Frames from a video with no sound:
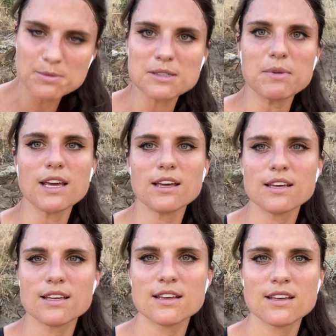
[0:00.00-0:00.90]
in me
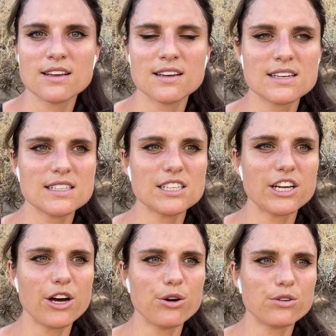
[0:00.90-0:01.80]
to
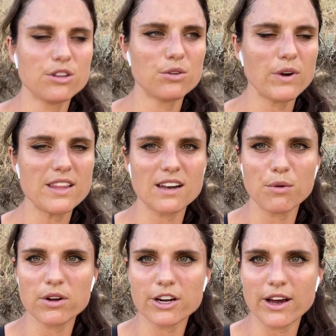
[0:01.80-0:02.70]
go the rate that I
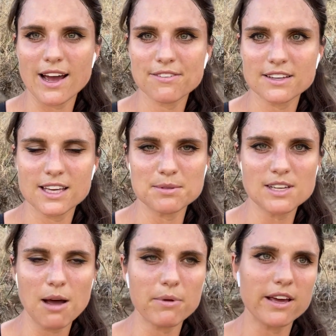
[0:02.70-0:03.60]
want to go. I have to keep
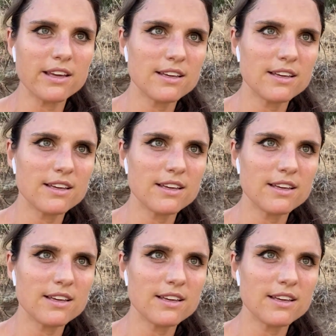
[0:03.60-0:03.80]
stopping.